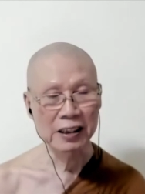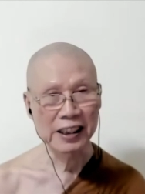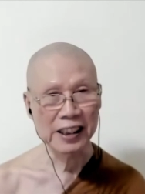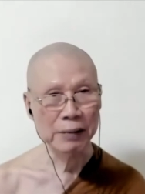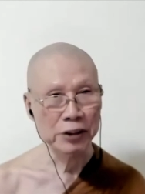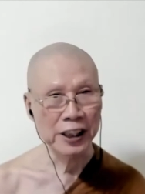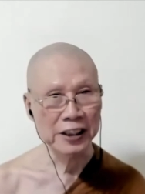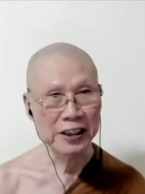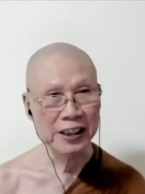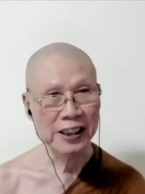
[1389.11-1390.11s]
they keep
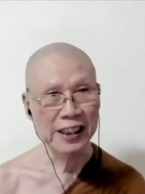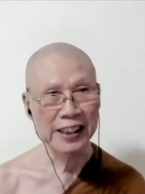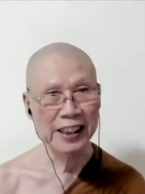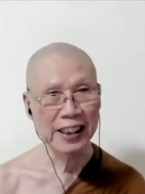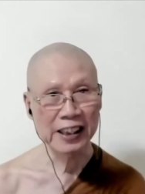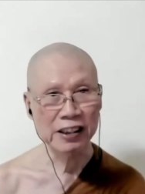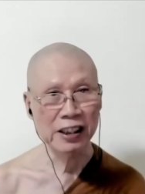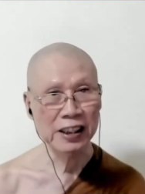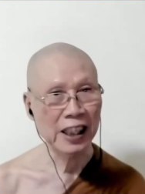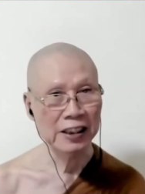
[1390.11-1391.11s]
changing and they are
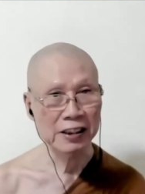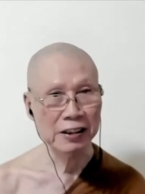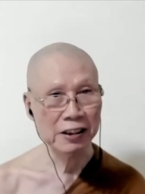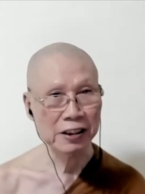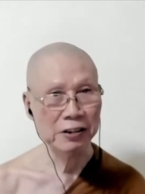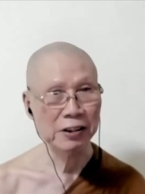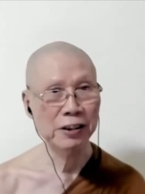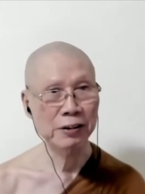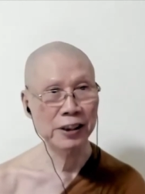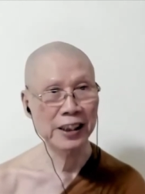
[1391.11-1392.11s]
not under your
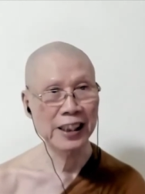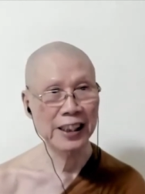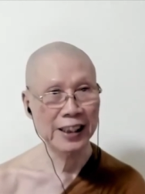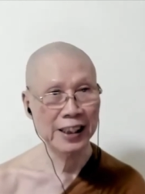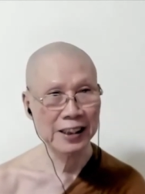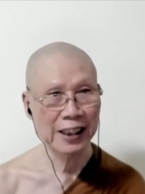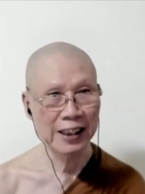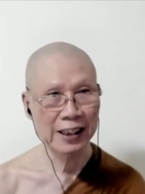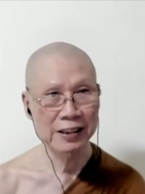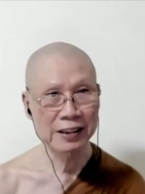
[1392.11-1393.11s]
control, right? Anatta,